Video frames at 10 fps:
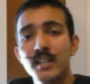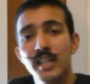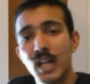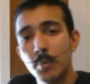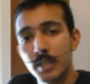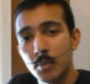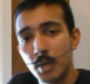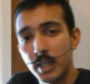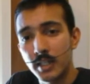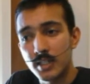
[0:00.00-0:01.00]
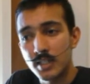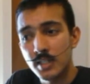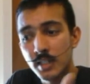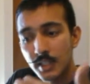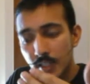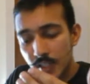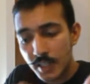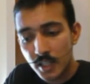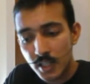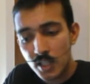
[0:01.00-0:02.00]
the capital markets,
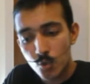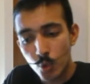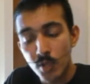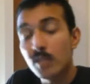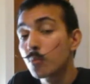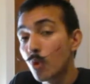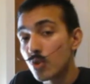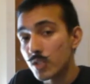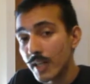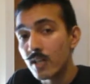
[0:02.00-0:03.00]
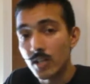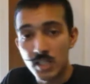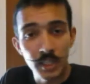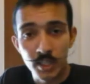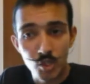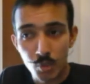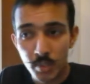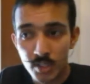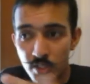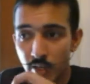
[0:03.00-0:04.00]
it is one of the most interesting
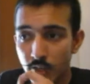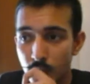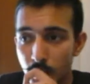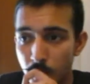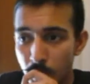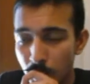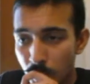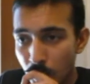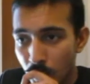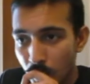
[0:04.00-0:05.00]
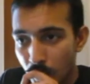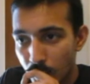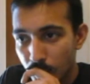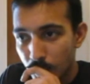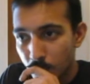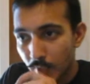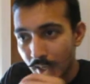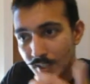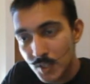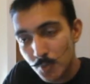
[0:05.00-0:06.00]
instruments currently.
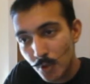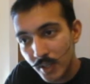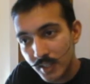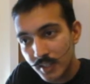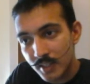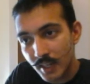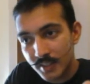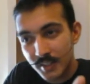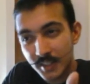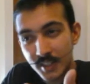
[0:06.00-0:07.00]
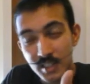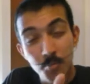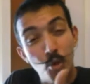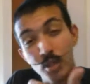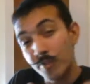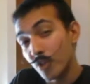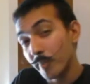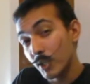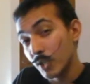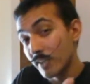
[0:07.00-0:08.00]
At this point, I think it's important for
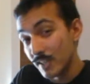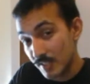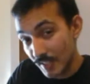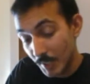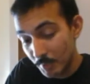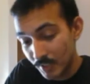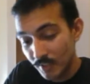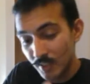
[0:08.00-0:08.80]
me to give a disclaimer.